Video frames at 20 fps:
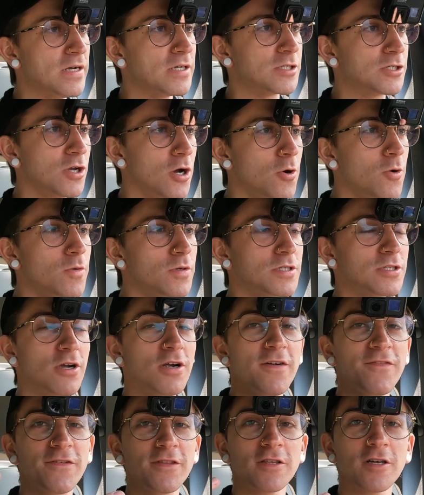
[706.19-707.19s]
So,
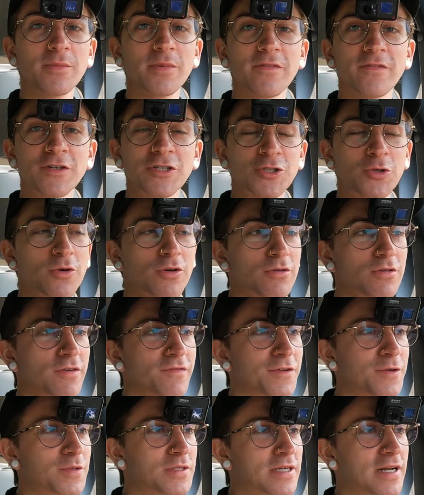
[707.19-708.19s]
sorry for a little bit of a shorter
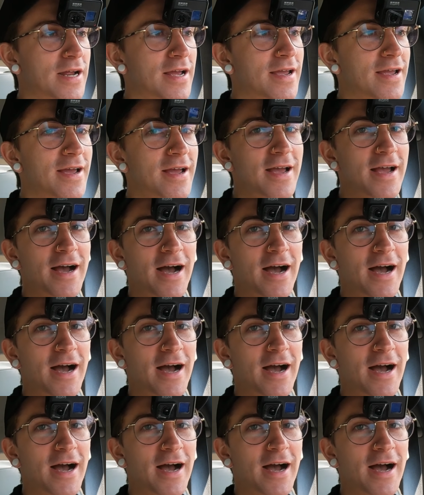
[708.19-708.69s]
review today.